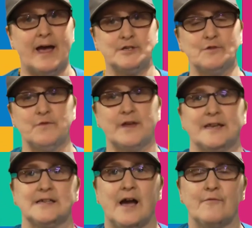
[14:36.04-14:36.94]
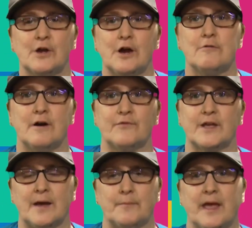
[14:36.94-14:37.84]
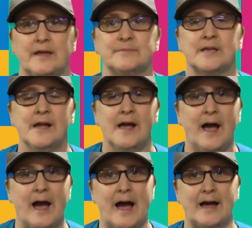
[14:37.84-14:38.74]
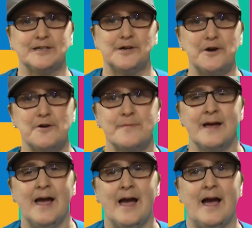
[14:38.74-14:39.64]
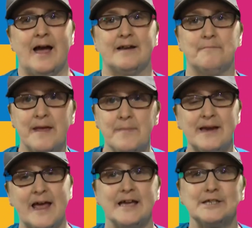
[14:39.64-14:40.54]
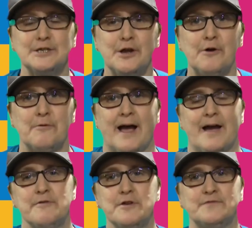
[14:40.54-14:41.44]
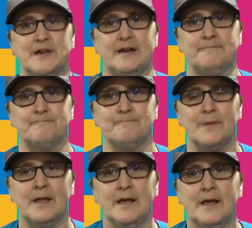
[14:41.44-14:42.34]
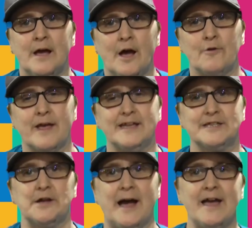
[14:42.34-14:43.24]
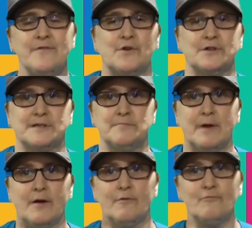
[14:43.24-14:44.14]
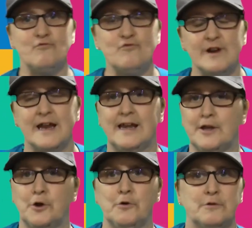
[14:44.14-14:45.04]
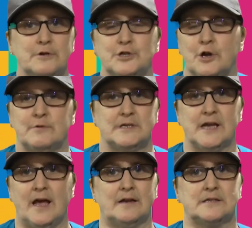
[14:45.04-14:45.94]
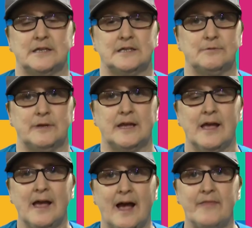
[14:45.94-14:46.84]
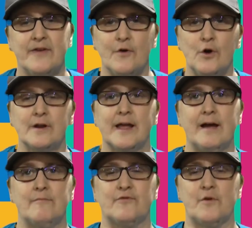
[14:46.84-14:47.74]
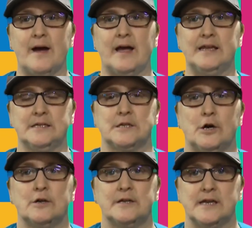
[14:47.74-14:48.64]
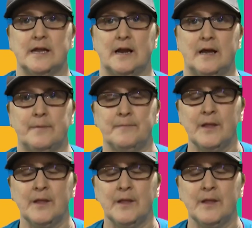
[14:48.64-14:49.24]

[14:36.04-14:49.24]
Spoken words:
Don't forget to have a go of the cup games at home and maybe let us know how you've done. Okay, so I've got some really cool show and tells this week, and they've all come from our Easter Holiday Club.